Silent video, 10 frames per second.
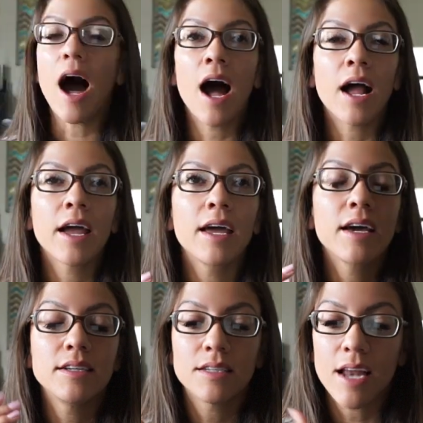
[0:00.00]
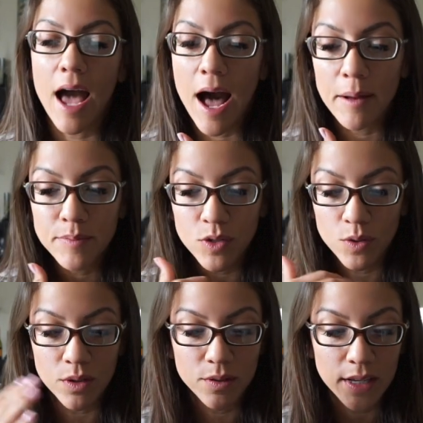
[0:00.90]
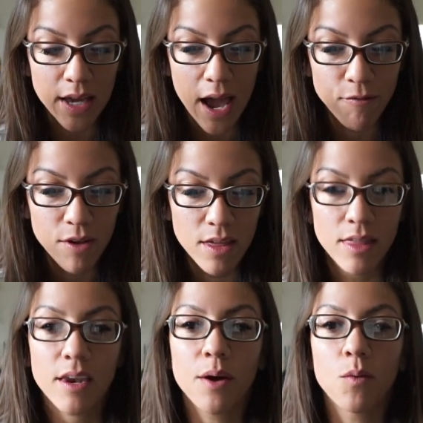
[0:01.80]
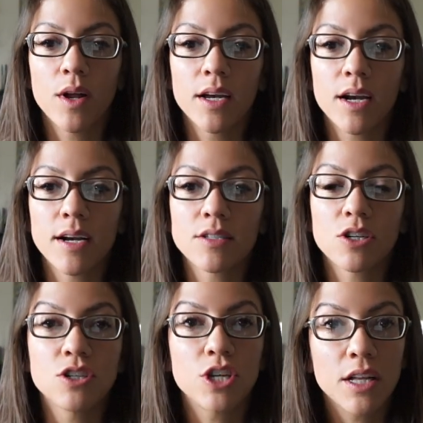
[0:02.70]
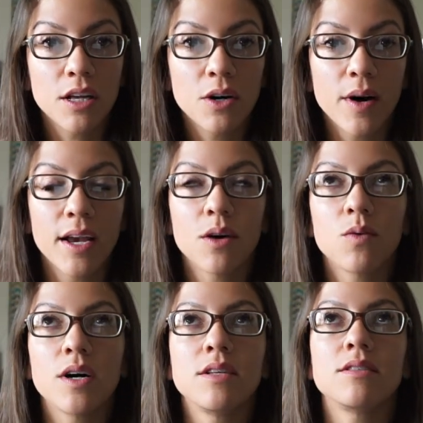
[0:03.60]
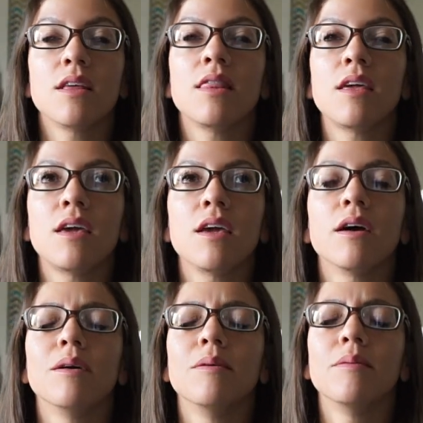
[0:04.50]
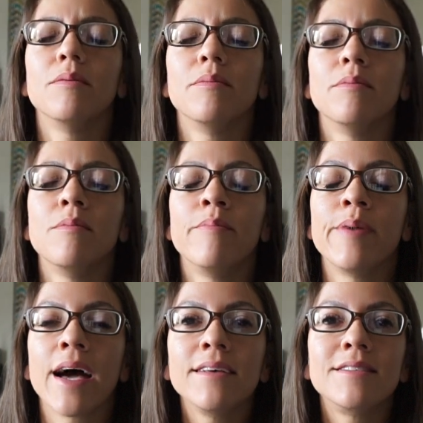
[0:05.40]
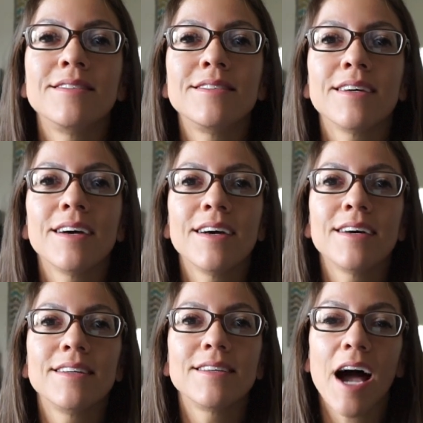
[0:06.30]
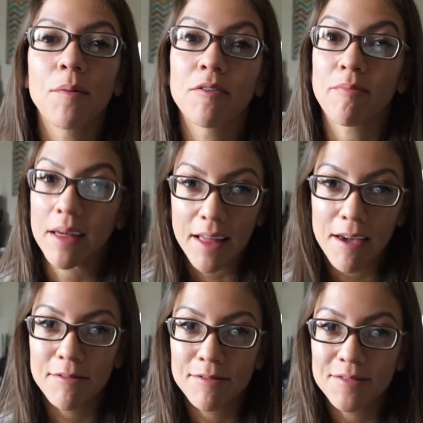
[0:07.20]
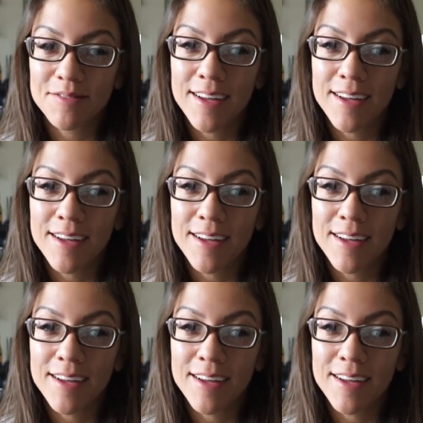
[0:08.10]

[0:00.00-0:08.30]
I did absolutely everything that I wanted. I saw JLo, and it was the best time of my life.